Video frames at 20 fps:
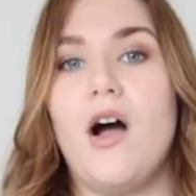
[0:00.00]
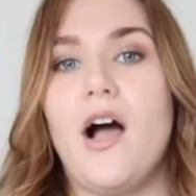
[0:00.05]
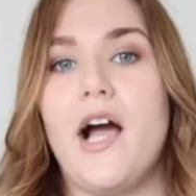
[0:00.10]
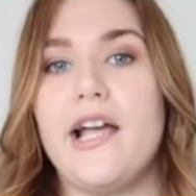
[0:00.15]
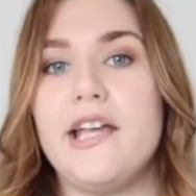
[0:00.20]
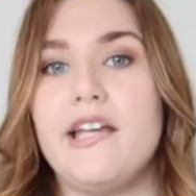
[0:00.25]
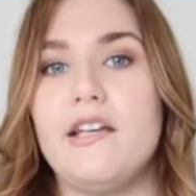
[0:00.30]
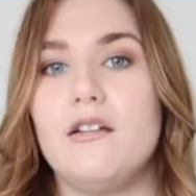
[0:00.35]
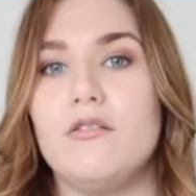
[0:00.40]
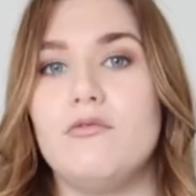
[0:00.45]

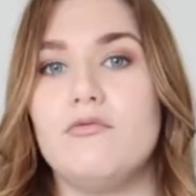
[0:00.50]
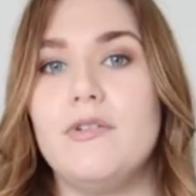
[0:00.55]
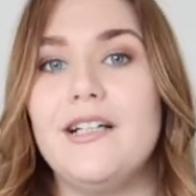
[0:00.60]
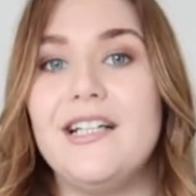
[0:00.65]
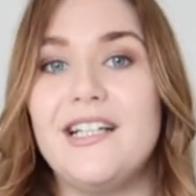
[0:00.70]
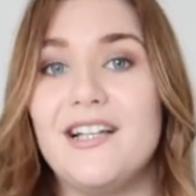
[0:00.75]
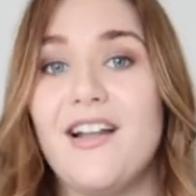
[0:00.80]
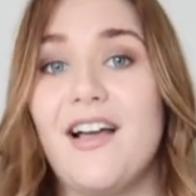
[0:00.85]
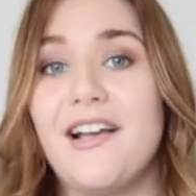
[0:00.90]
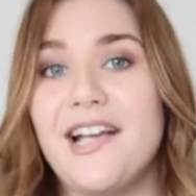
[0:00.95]
I
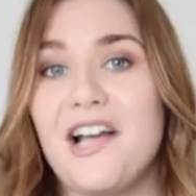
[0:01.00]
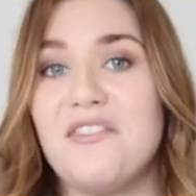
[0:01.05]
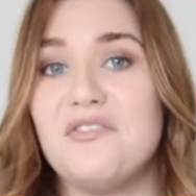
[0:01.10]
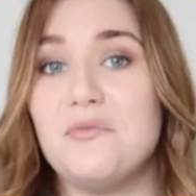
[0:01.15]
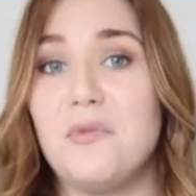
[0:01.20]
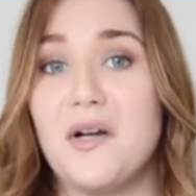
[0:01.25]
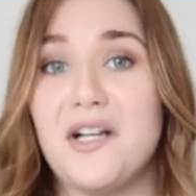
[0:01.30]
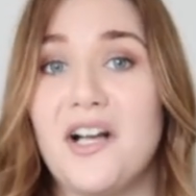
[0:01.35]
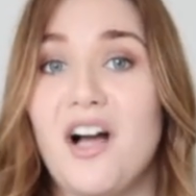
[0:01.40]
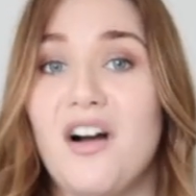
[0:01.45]
really like
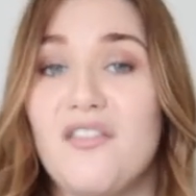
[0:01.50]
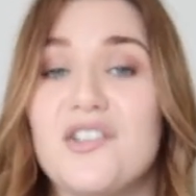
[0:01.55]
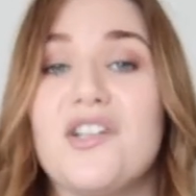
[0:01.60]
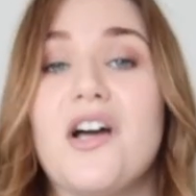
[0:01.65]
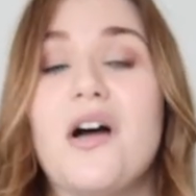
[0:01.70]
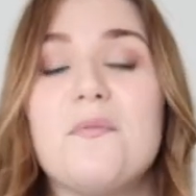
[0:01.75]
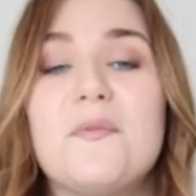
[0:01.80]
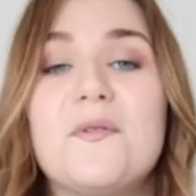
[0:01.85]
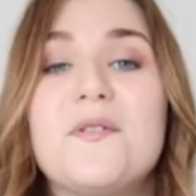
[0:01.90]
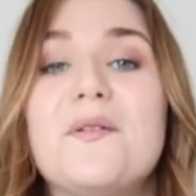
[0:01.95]
having mine covered
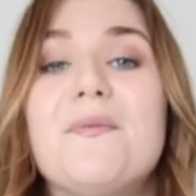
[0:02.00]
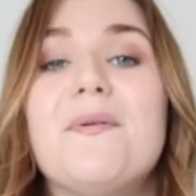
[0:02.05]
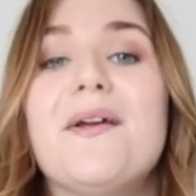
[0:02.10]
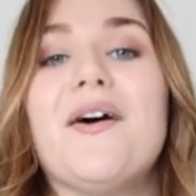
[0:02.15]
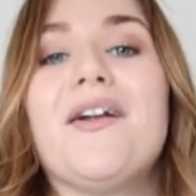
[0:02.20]
up to be